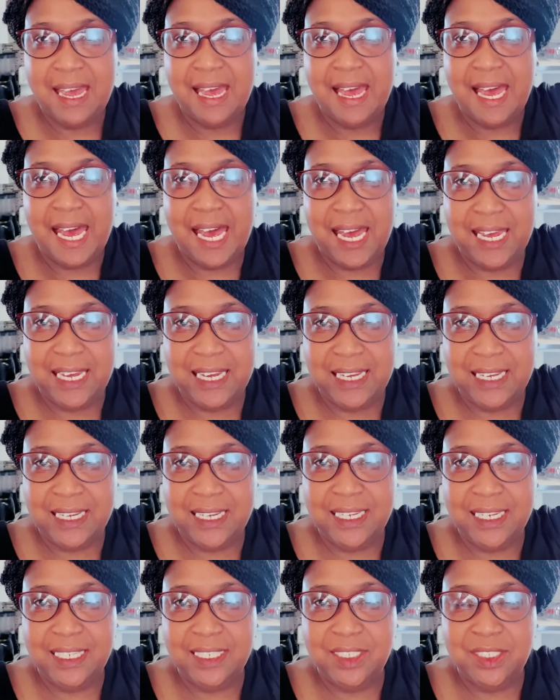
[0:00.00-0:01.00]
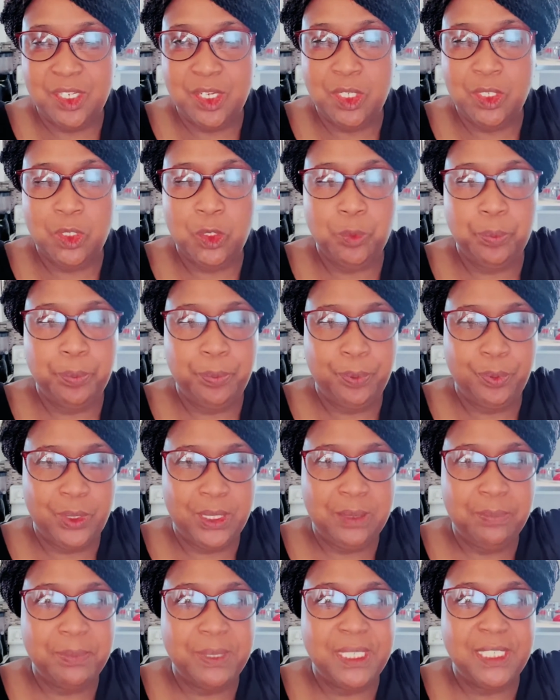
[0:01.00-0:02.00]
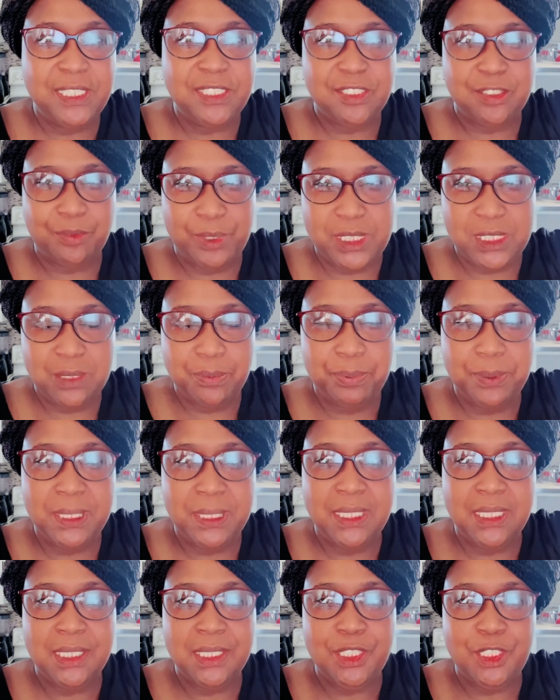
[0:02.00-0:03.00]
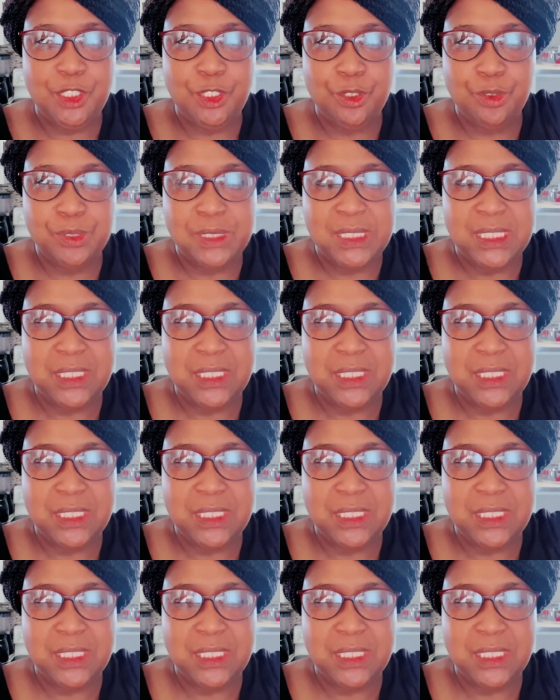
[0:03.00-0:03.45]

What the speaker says: I know pretty much the recipe he used.